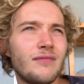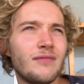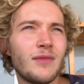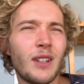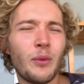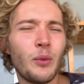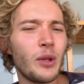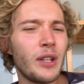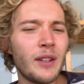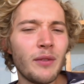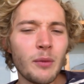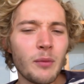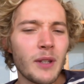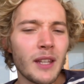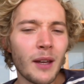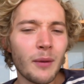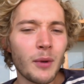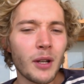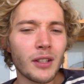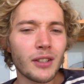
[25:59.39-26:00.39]
It wouldn't even be
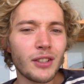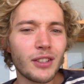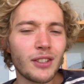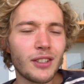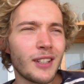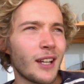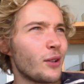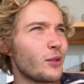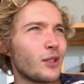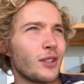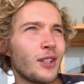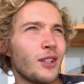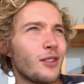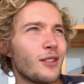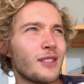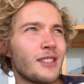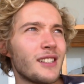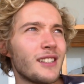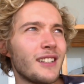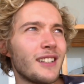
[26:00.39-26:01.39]
that much. Snail
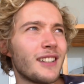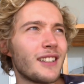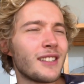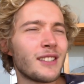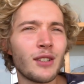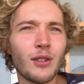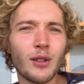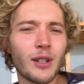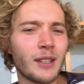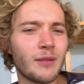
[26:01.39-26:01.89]
security is not